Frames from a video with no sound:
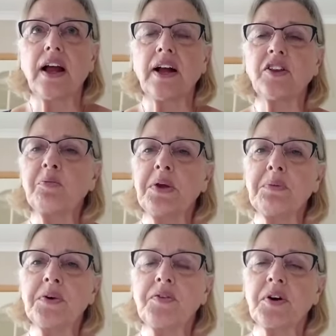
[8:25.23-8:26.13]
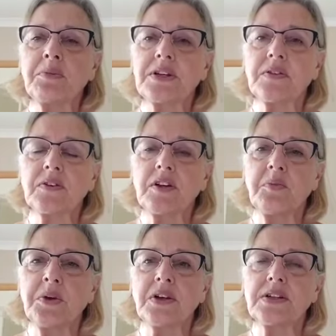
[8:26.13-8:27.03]
and the people from the different
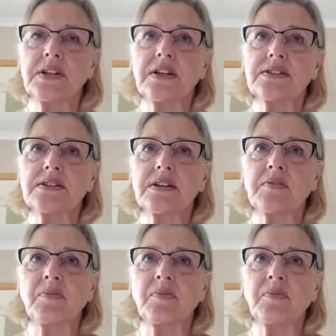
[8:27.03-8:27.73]
communities.